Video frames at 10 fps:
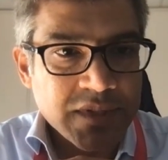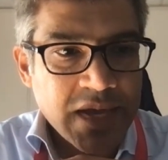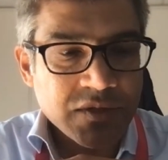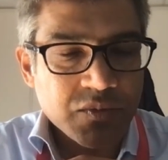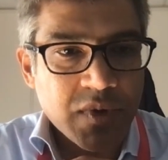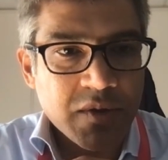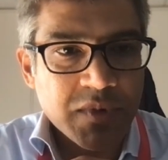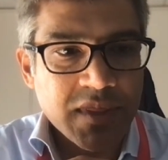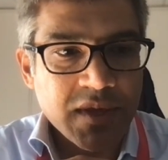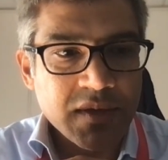that's where
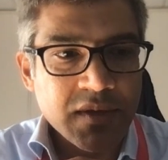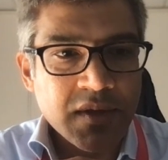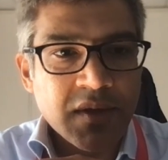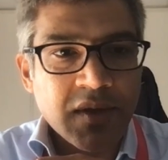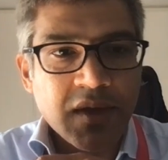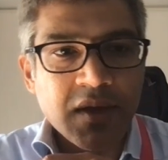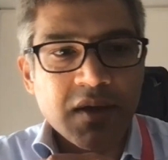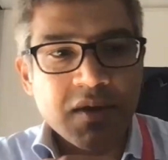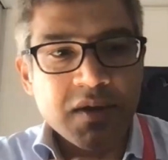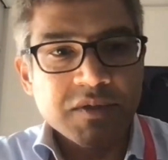we think
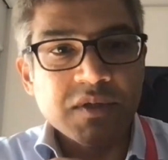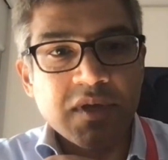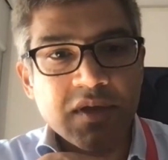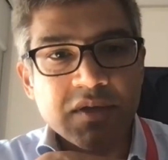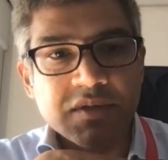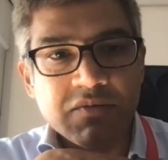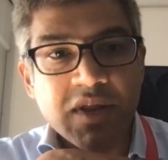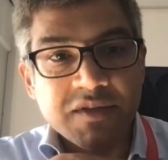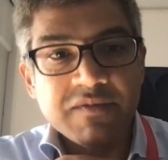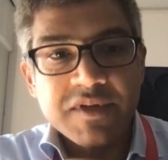a
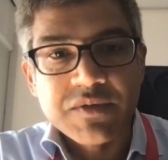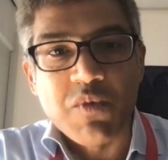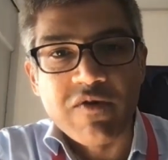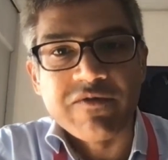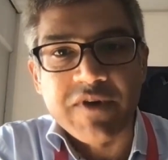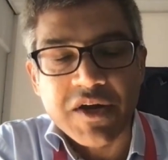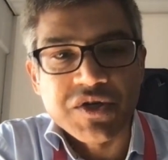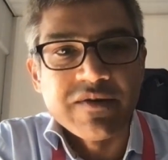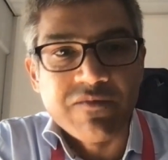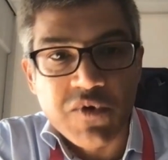relatively small
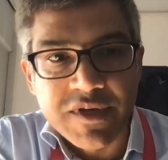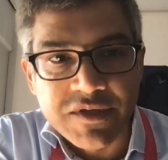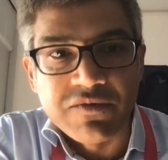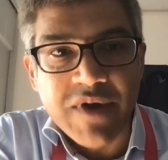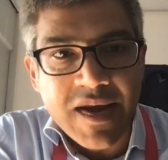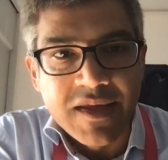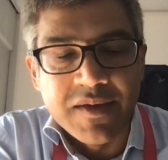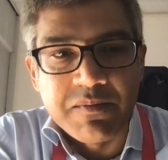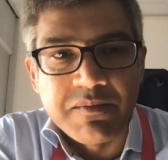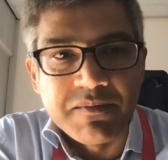fraction of what is
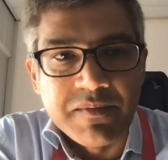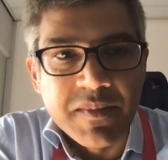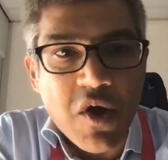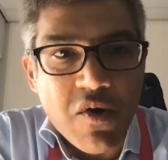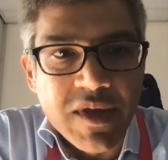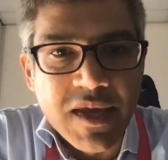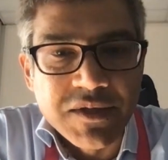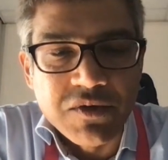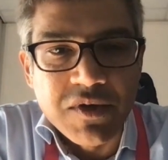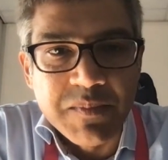already going
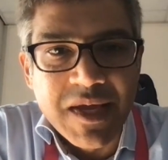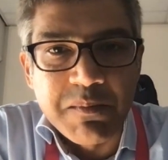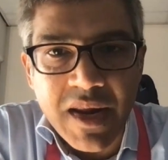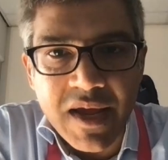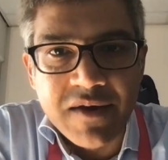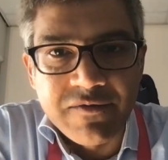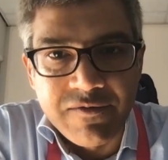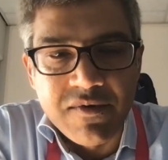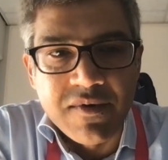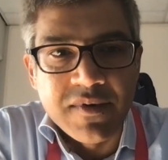into and being planned
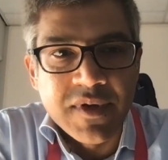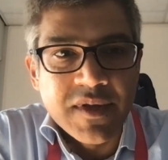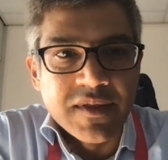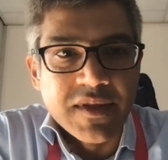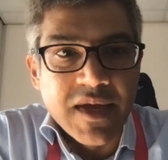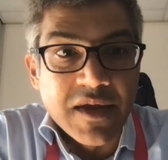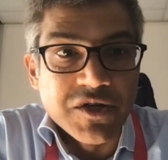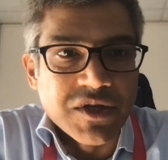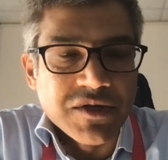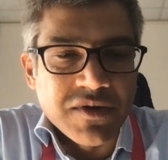for the
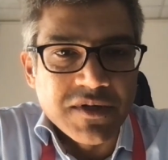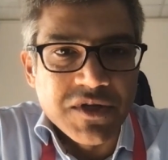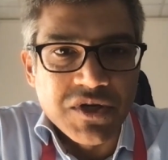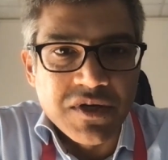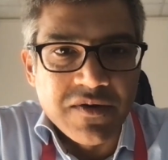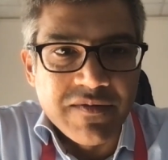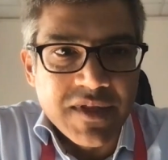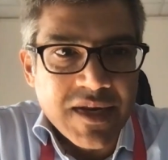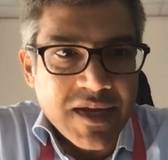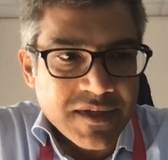energy transition over
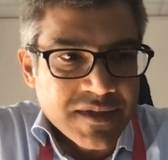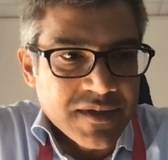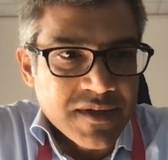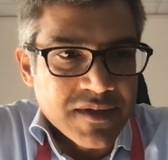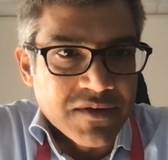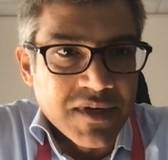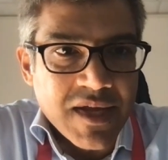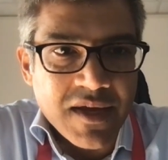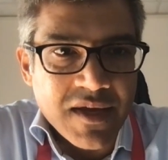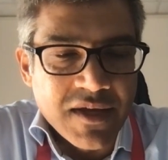the next 3
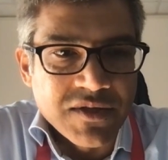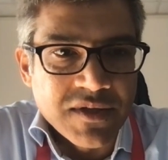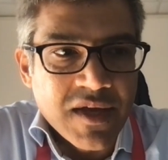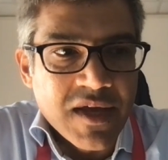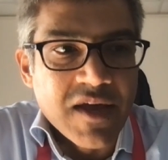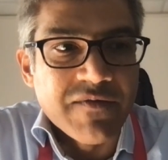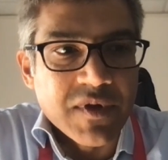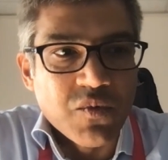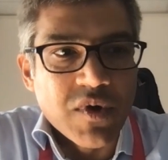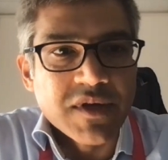decades, if
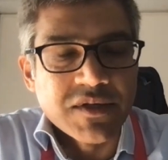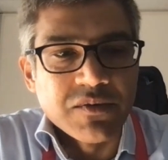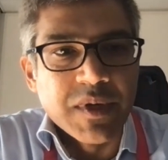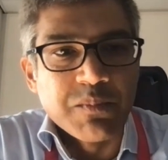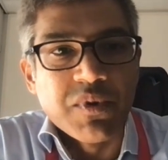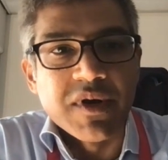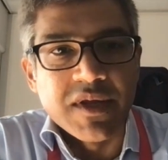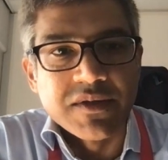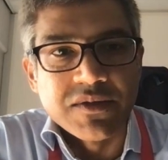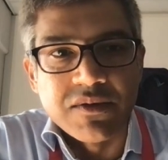it were to be put
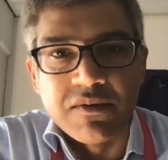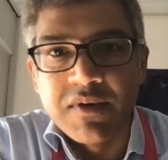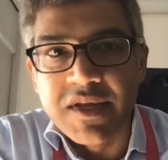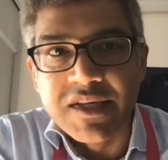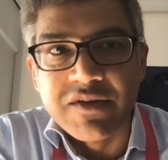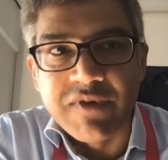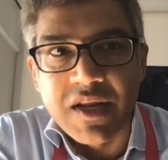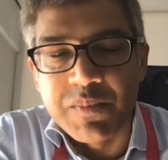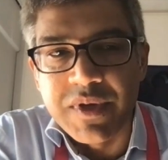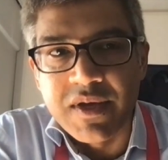into
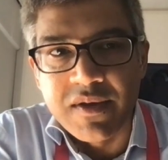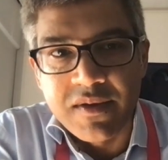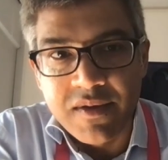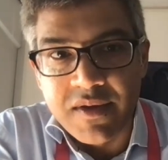developing